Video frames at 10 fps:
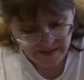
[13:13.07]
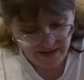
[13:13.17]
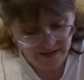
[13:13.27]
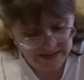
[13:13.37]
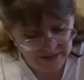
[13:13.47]

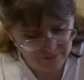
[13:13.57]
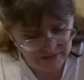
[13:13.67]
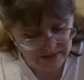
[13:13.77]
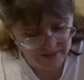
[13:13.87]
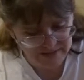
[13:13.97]
All I
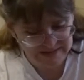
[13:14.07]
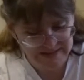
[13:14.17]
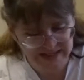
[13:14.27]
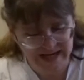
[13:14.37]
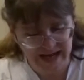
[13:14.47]
wanted was
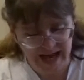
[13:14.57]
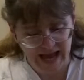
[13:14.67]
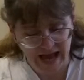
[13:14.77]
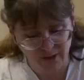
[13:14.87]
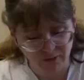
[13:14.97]
to get
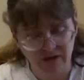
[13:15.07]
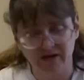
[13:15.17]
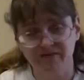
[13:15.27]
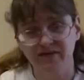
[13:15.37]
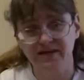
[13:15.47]
out
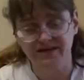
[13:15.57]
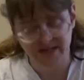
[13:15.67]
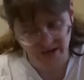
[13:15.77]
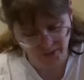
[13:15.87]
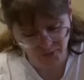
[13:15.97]
of the
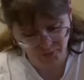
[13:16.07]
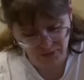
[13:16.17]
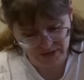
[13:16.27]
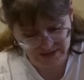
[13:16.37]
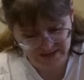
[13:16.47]
dark
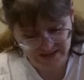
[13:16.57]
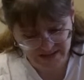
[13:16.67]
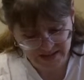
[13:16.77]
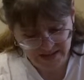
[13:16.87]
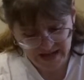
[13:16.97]

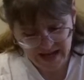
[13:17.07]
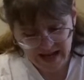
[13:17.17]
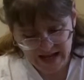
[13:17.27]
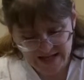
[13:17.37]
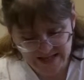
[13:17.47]
woods
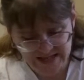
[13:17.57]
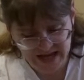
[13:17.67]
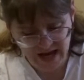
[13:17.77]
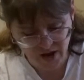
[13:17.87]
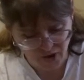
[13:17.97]
to
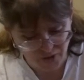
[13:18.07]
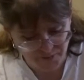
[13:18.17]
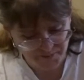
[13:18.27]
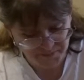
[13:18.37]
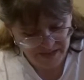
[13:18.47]
get
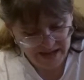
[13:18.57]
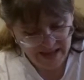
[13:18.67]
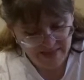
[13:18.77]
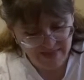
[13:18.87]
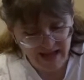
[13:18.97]
home.
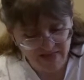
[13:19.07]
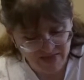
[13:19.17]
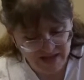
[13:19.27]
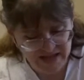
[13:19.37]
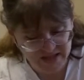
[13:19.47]
That
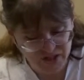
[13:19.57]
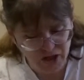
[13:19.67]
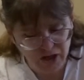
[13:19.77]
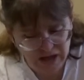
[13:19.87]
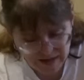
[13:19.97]
thing in the
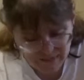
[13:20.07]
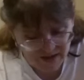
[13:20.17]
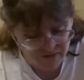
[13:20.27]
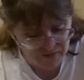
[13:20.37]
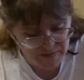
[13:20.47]
dark came
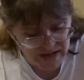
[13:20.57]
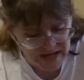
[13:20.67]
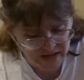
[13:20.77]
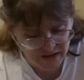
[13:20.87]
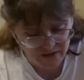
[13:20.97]
after
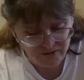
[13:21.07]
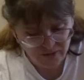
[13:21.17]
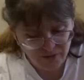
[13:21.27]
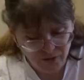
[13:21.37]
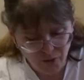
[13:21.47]
me and called,
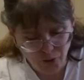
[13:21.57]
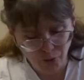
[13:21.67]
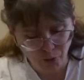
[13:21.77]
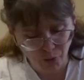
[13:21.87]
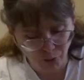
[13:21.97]

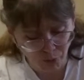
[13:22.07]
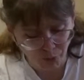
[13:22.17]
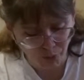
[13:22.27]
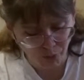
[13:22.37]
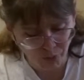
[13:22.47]

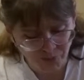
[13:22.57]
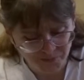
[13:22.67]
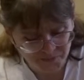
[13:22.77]
"Hoo-hoo!"